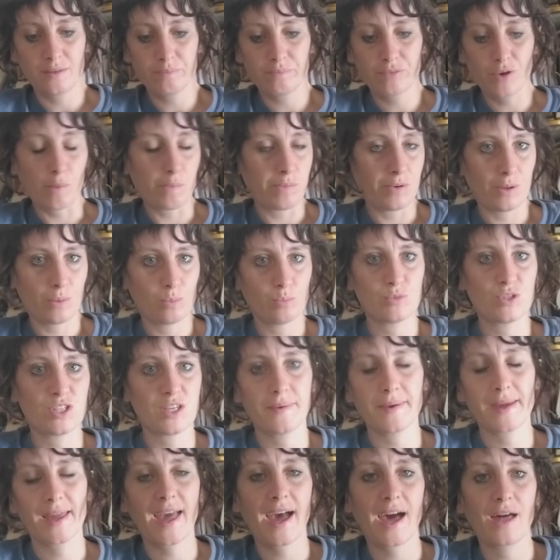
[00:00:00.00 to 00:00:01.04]
problems
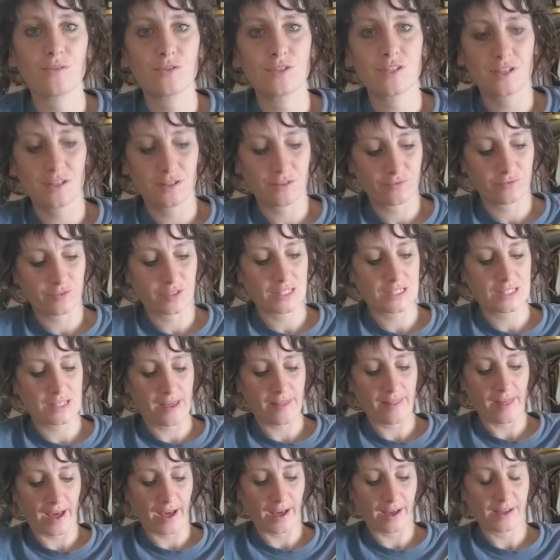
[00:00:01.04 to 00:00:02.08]
you encountered and things
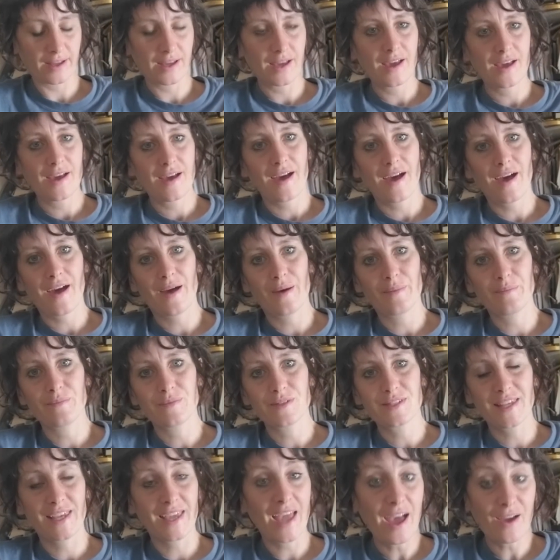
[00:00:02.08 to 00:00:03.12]
like that.
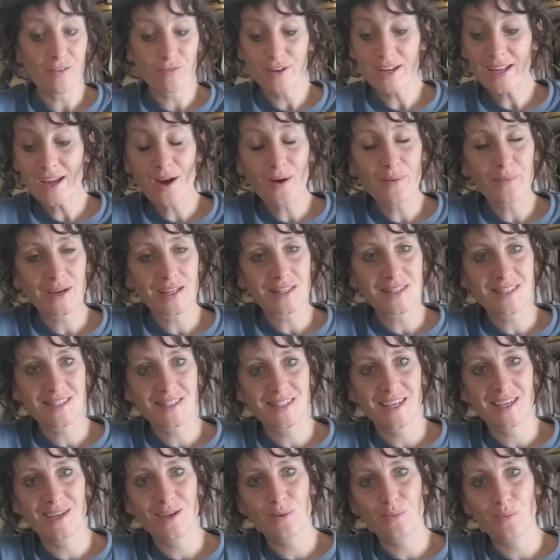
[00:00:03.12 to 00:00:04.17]
So yeah, I really can't wait to
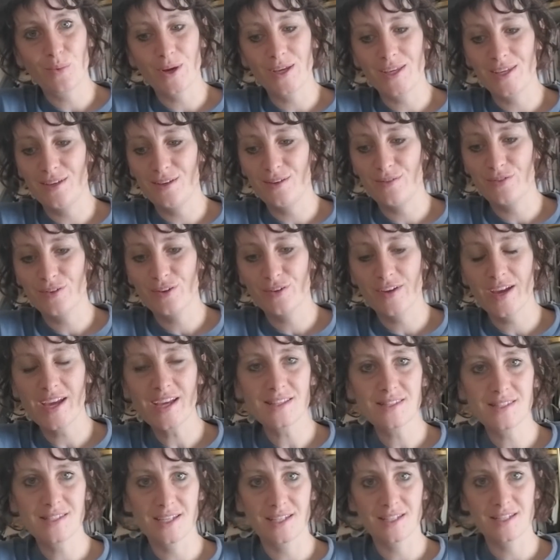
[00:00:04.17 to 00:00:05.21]
see what you've
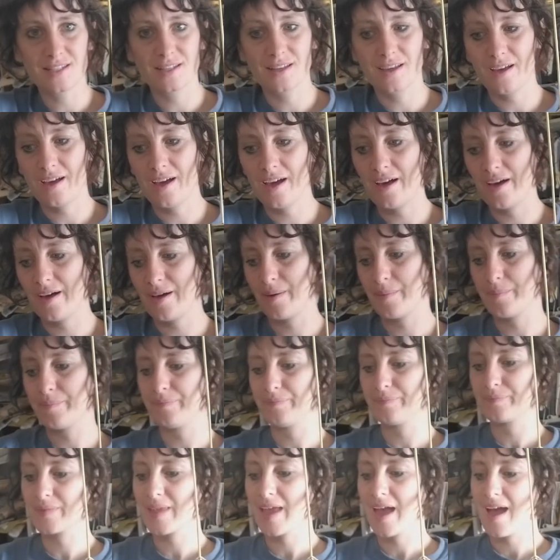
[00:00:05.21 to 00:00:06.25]
created.
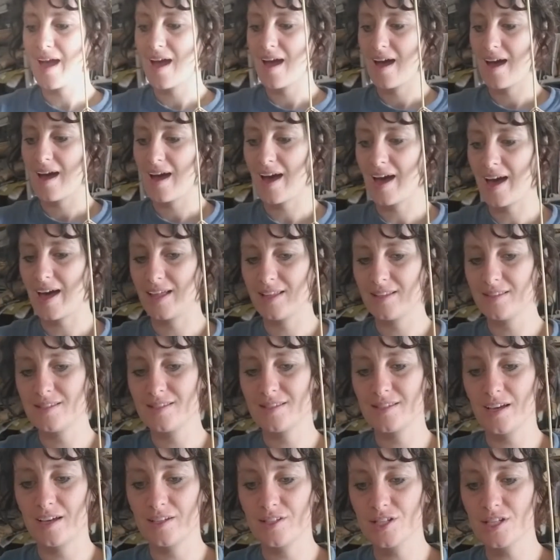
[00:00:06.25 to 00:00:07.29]

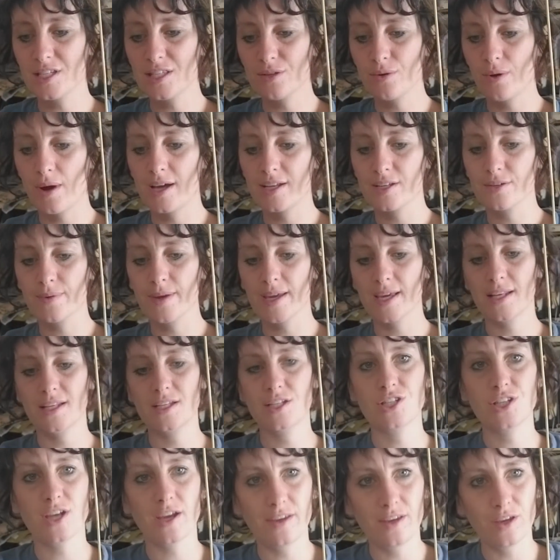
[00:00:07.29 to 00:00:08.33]
And I just thought I'd quickly
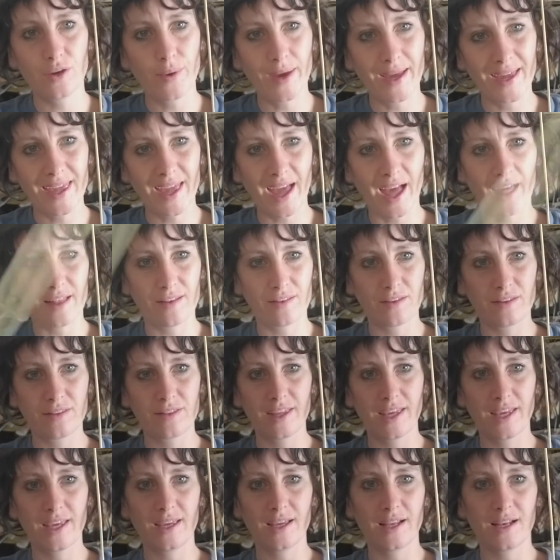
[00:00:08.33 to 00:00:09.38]
show you again
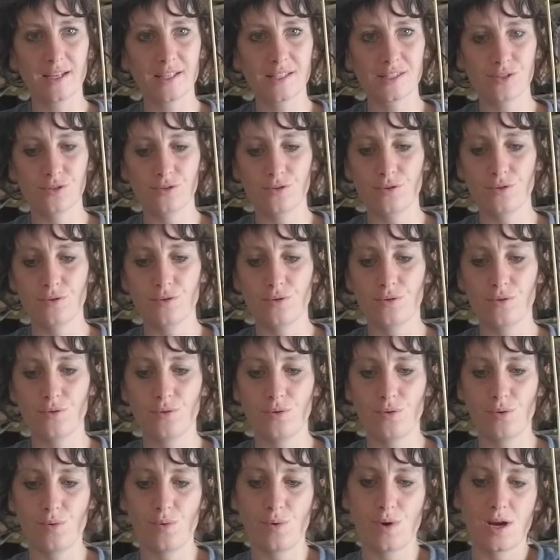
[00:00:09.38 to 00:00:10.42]
the
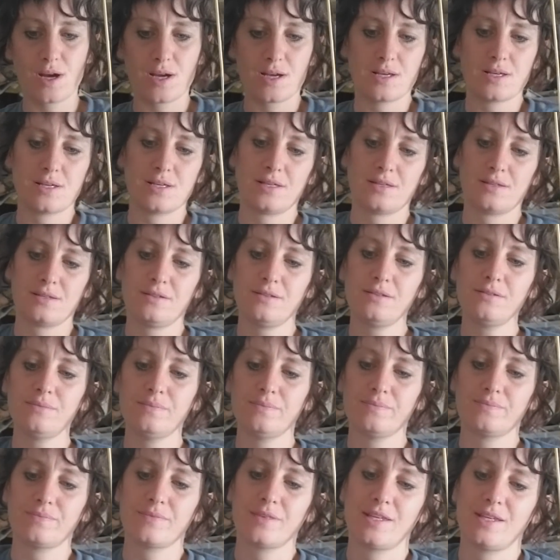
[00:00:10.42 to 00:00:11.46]
little, oh,
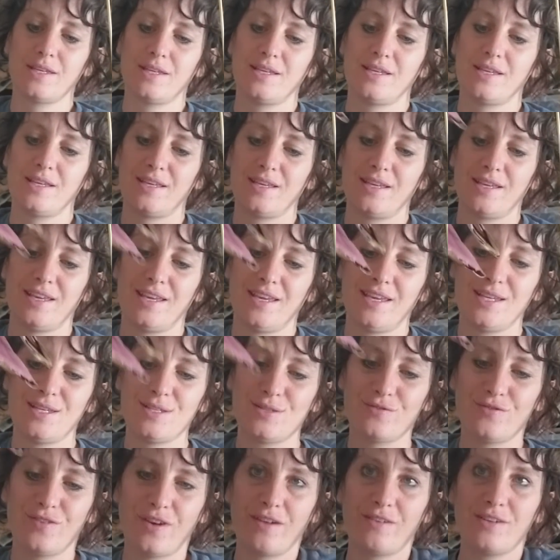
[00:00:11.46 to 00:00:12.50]

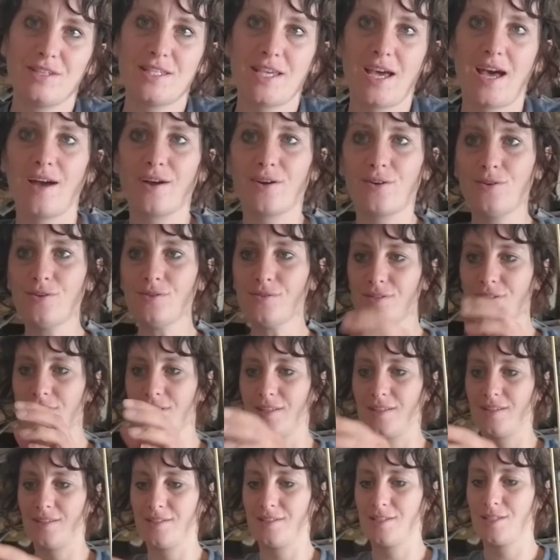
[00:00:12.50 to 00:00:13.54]
he's very tangled.
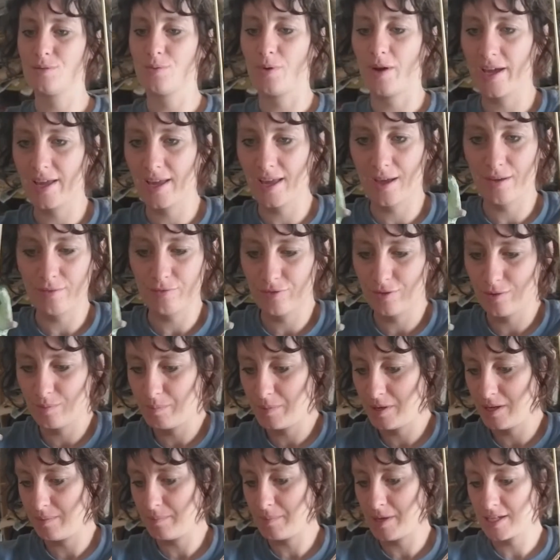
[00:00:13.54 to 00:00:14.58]
This is what I get for
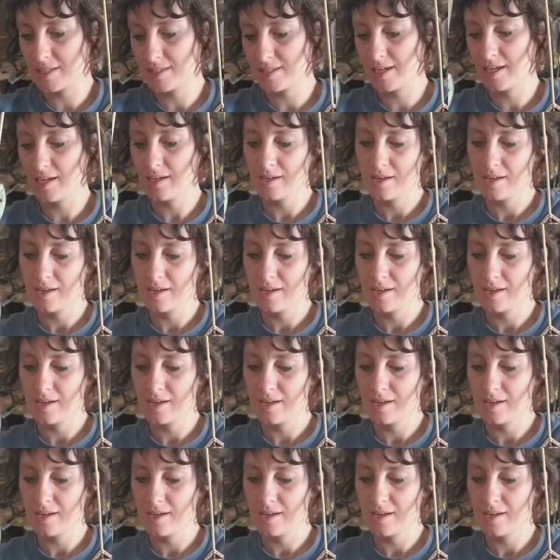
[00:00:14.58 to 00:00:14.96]
being messy.